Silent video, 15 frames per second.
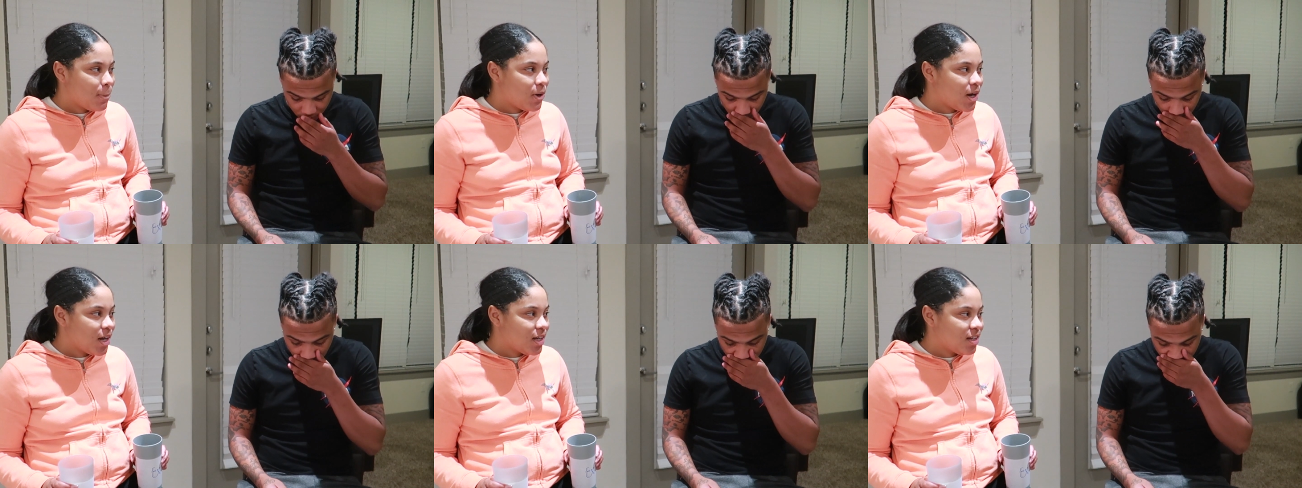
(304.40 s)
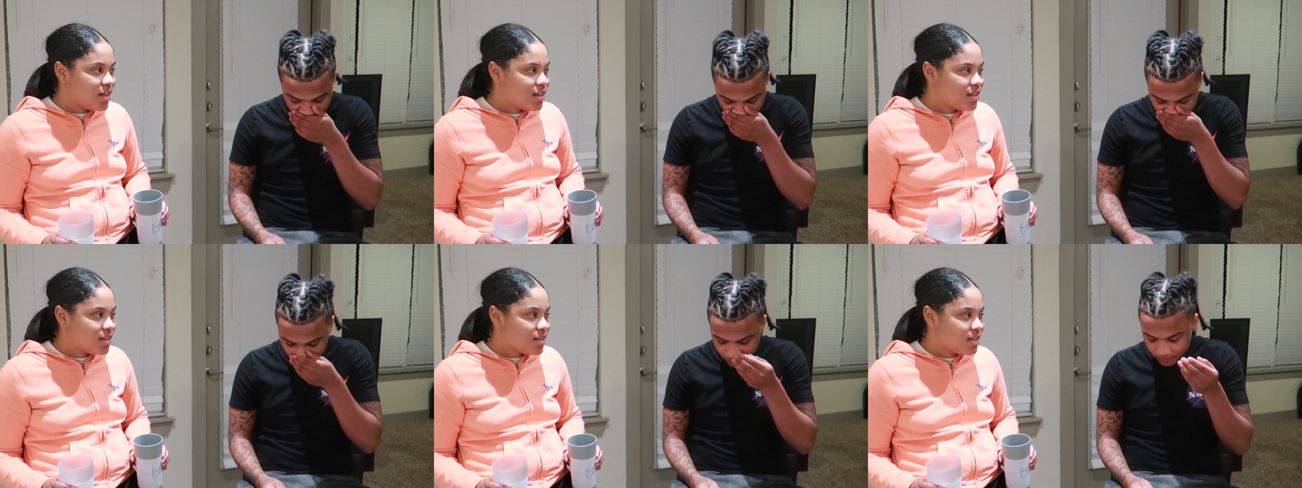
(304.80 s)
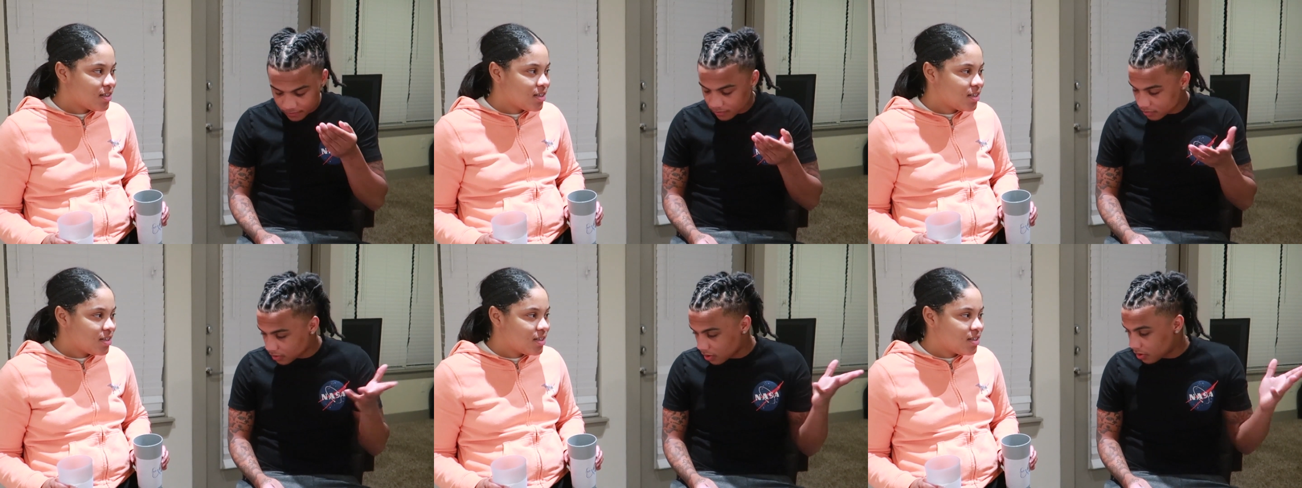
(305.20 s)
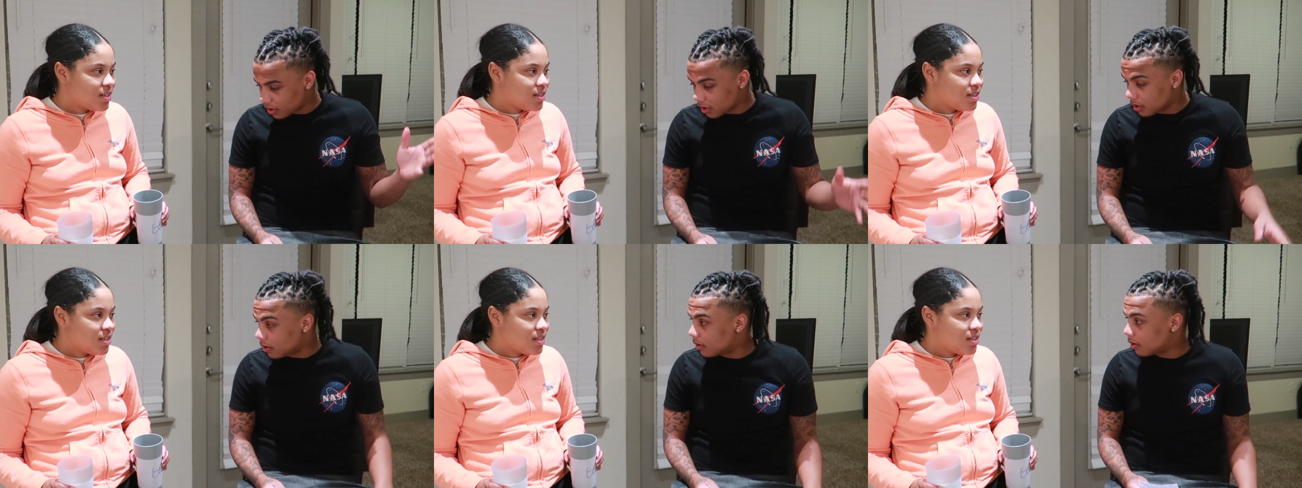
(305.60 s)
Speaker 1: Why? Go
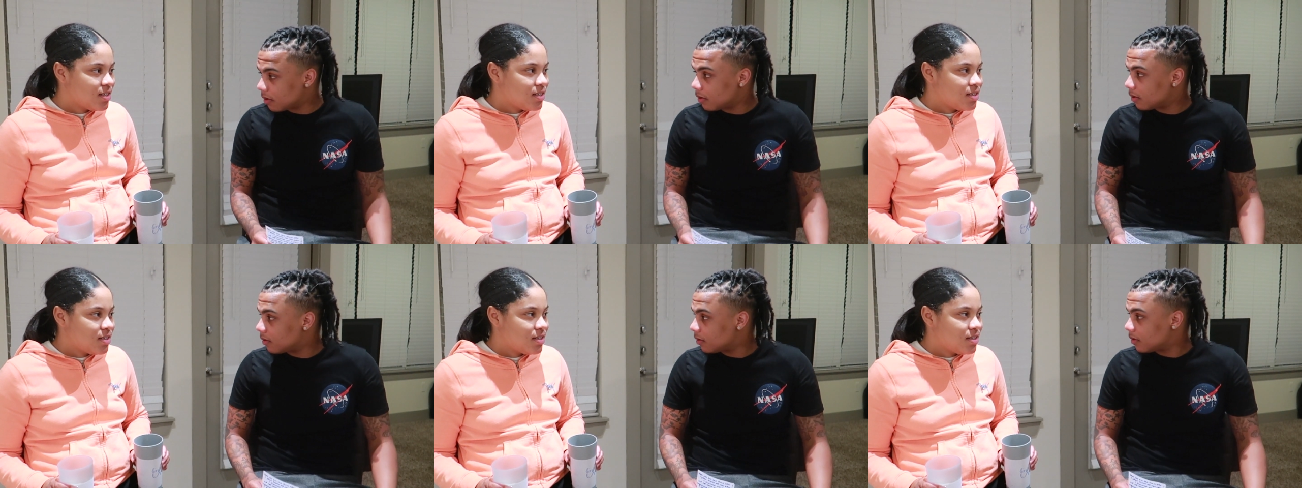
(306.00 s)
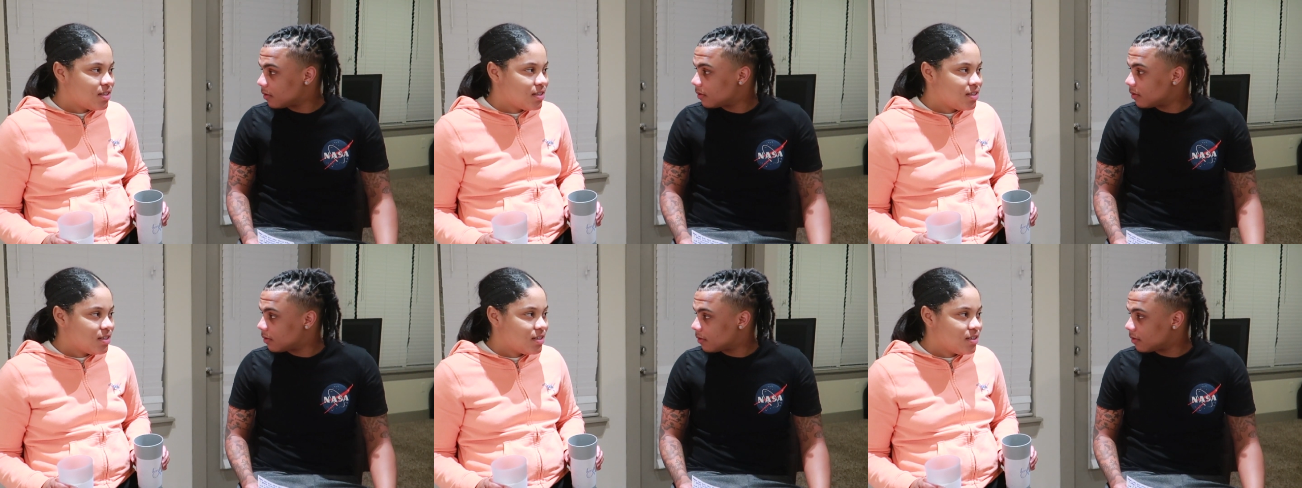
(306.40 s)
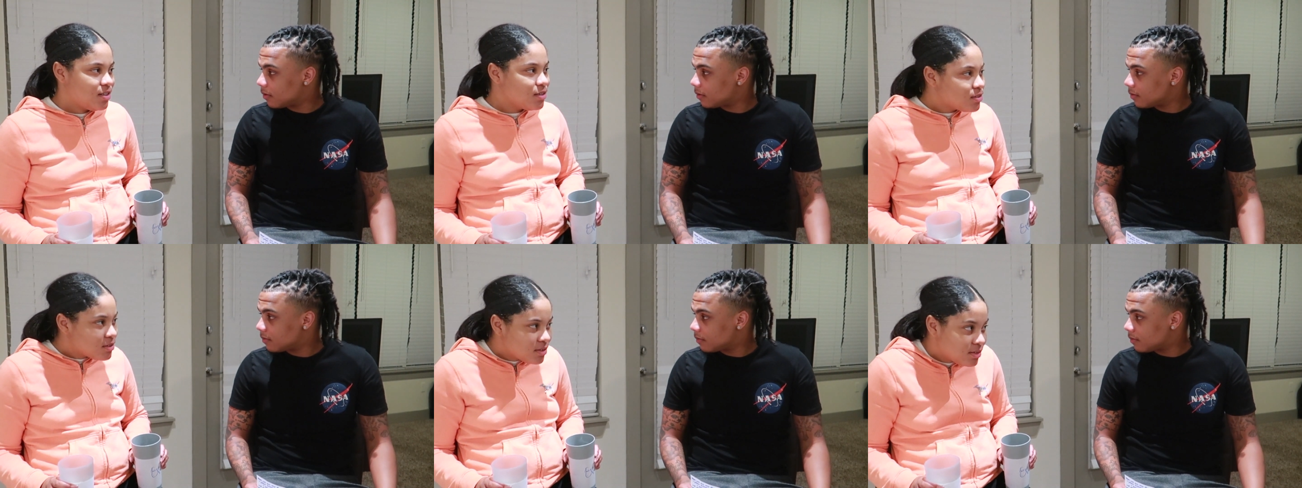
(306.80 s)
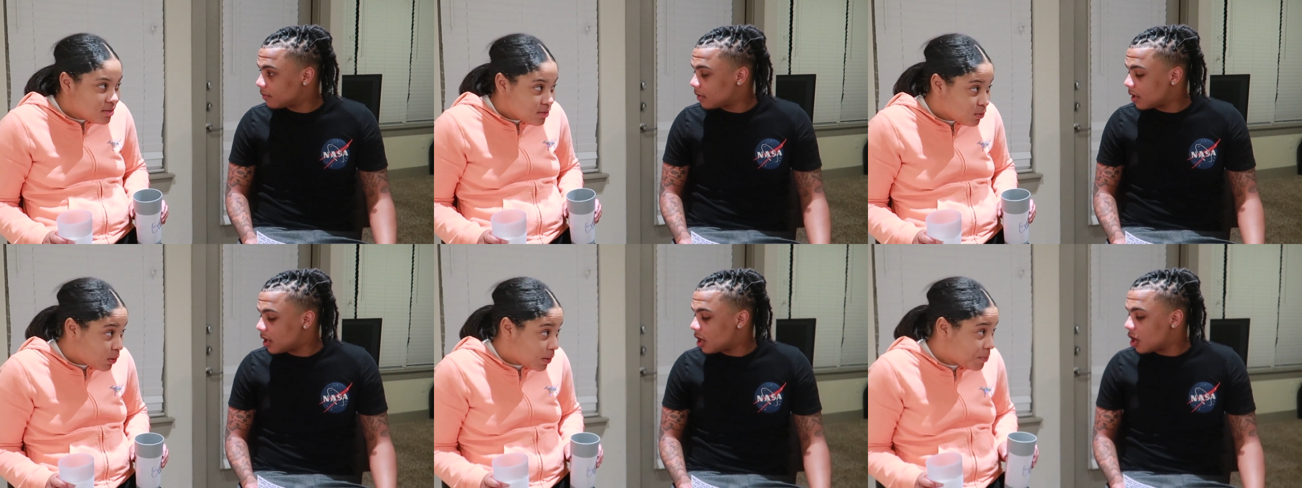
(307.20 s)
ahead. You
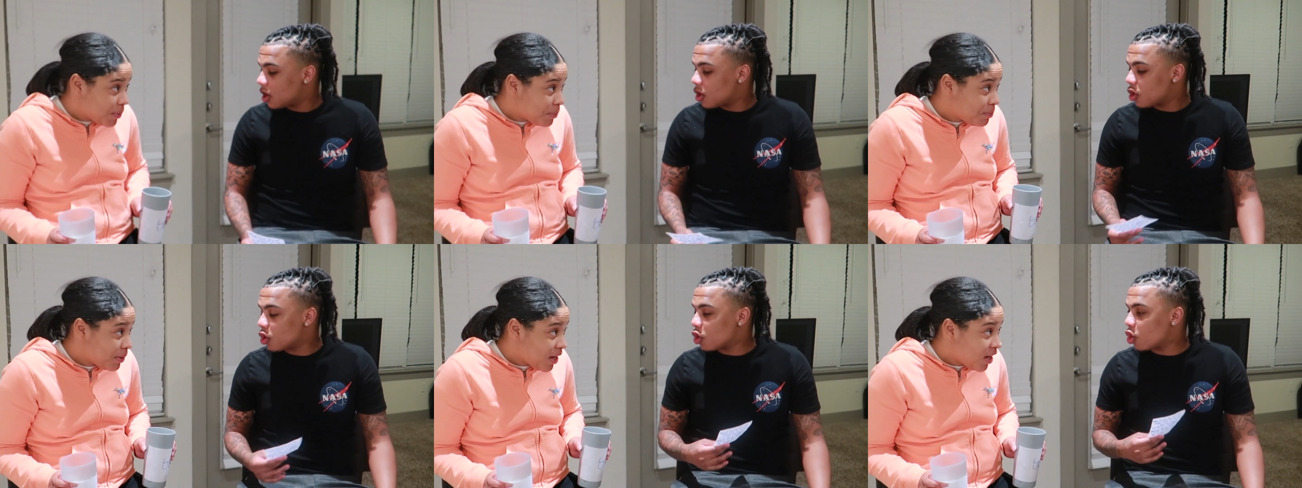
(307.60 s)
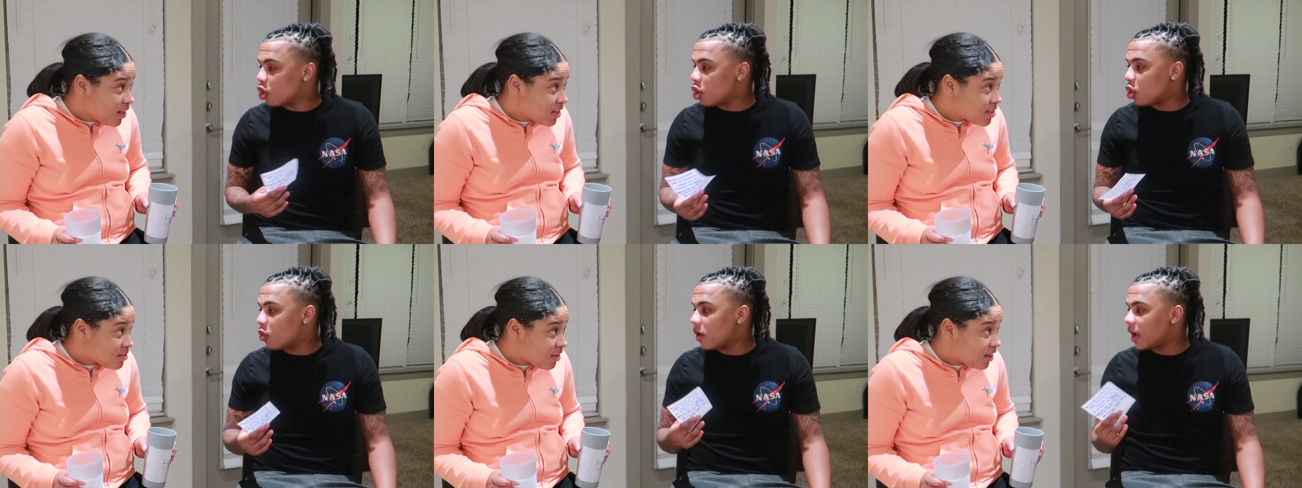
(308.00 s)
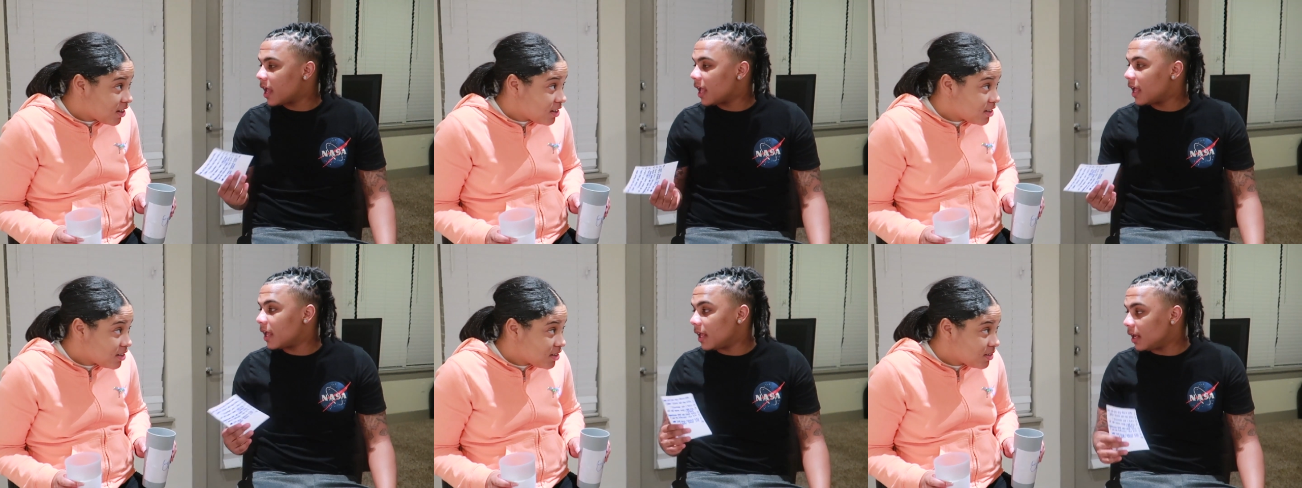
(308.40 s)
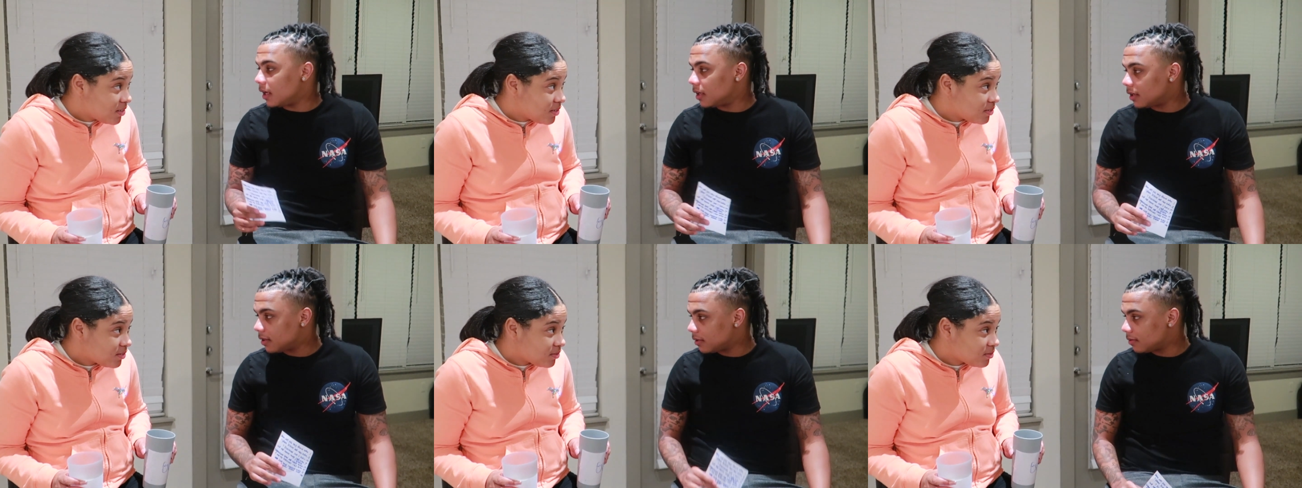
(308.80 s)
you wanted me to be honest, Go right?
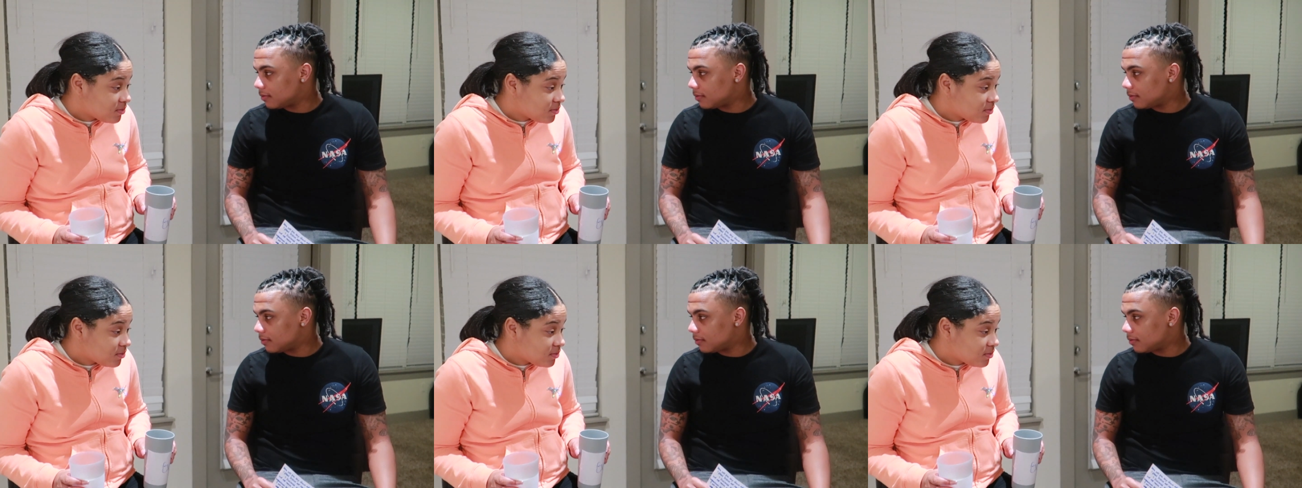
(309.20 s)
Ahead.